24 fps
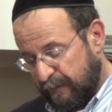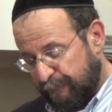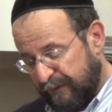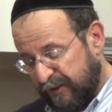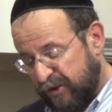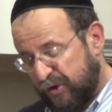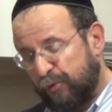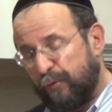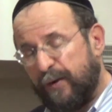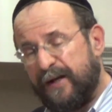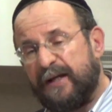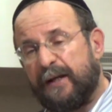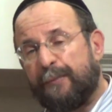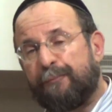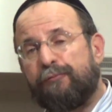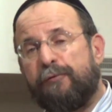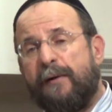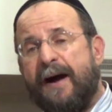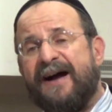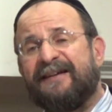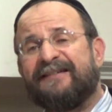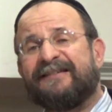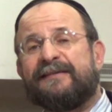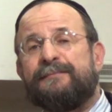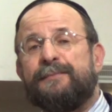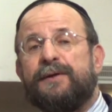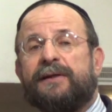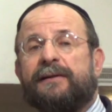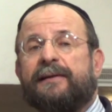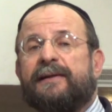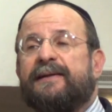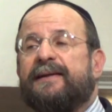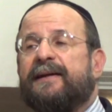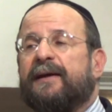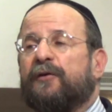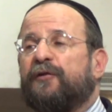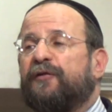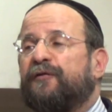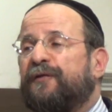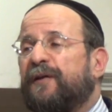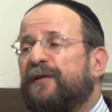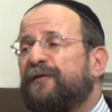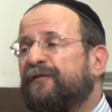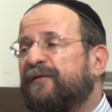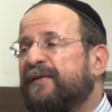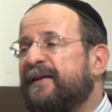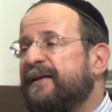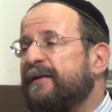Between approximately the years
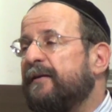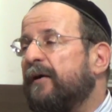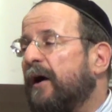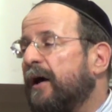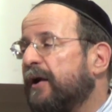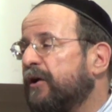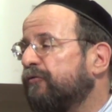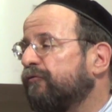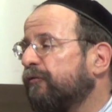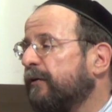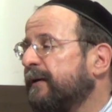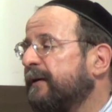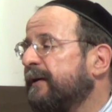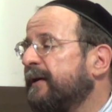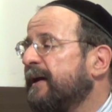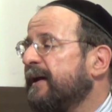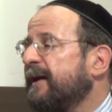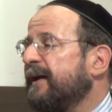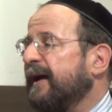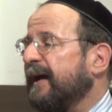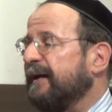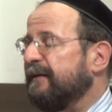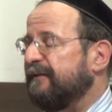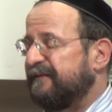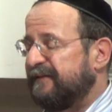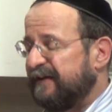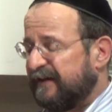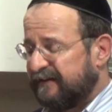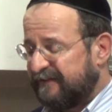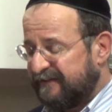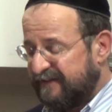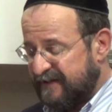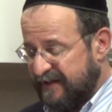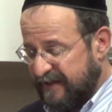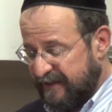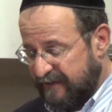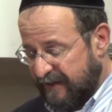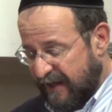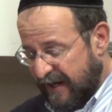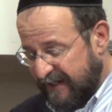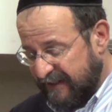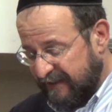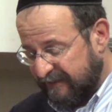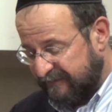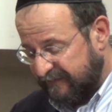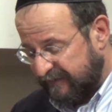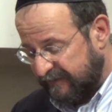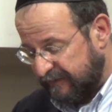1500 and
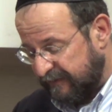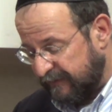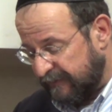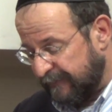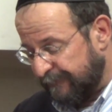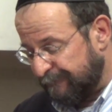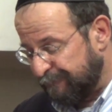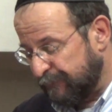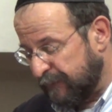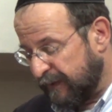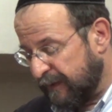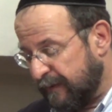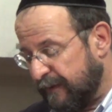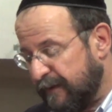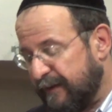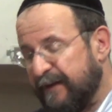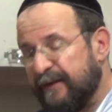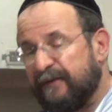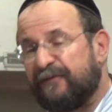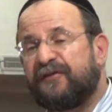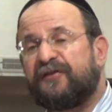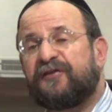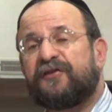1690, in